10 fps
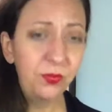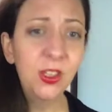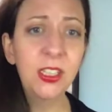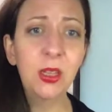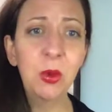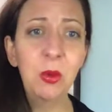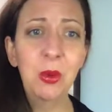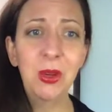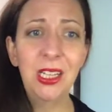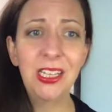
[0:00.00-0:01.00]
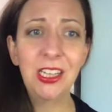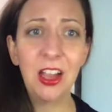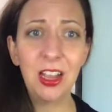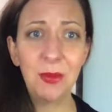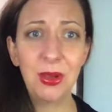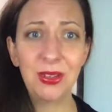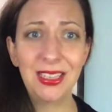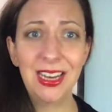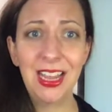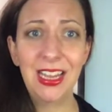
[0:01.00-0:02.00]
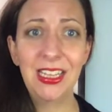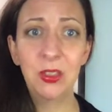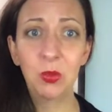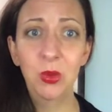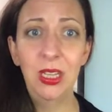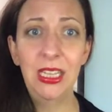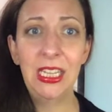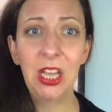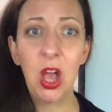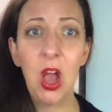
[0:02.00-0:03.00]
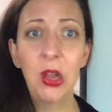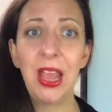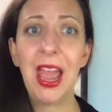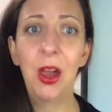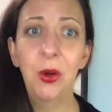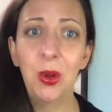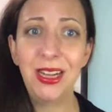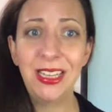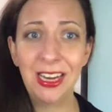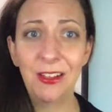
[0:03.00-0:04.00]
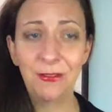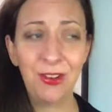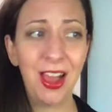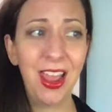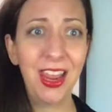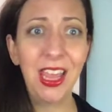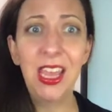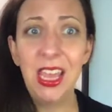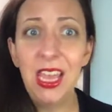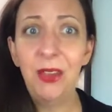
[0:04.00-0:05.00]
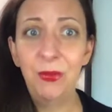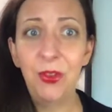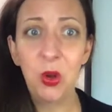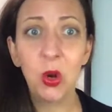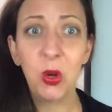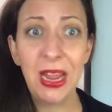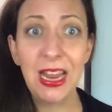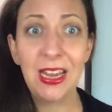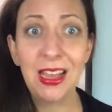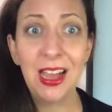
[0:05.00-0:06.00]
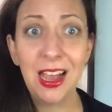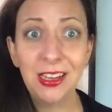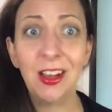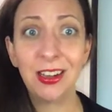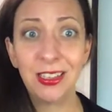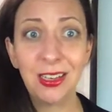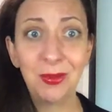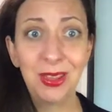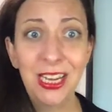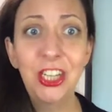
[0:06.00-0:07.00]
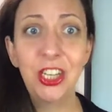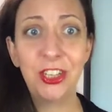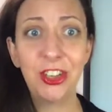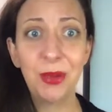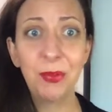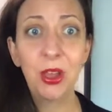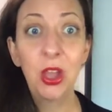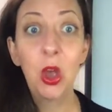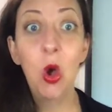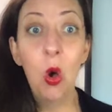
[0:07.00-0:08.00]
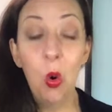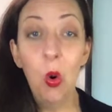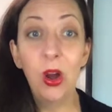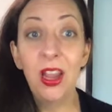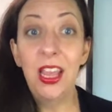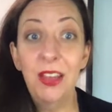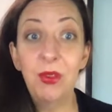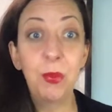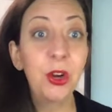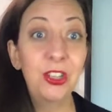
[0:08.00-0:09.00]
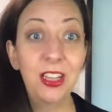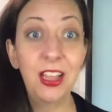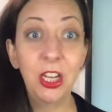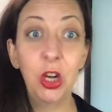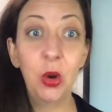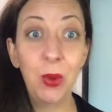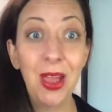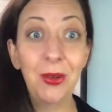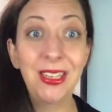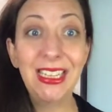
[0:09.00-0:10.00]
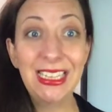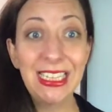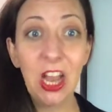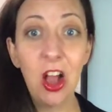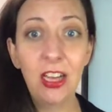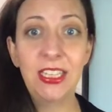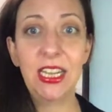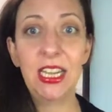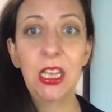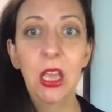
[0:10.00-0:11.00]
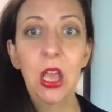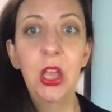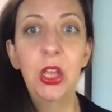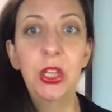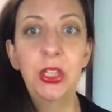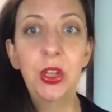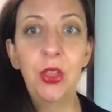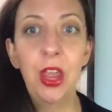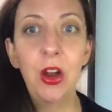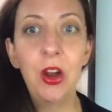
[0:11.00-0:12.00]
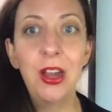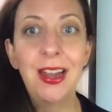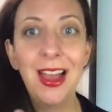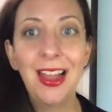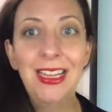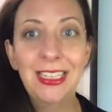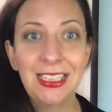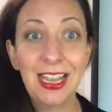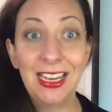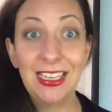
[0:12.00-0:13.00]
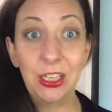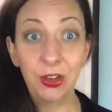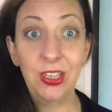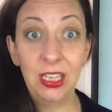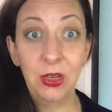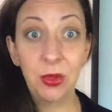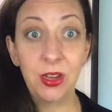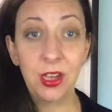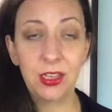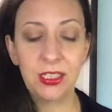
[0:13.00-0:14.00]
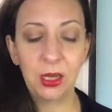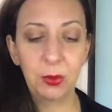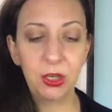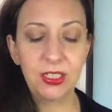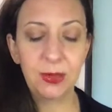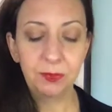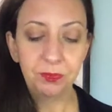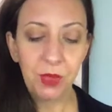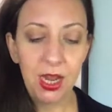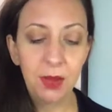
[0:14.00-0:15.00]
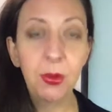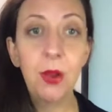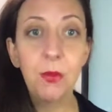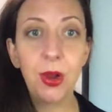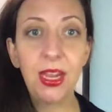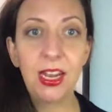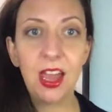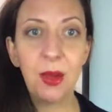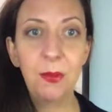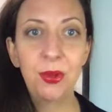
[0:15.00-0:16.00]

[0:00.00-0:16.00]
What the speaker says: So what we wanted to talk about today is really on how to identify if you're in a toxic relationship or if a person that you're around is toxic. So there are 9 signs that you're dealing with a toxic person, and I'm going to break it up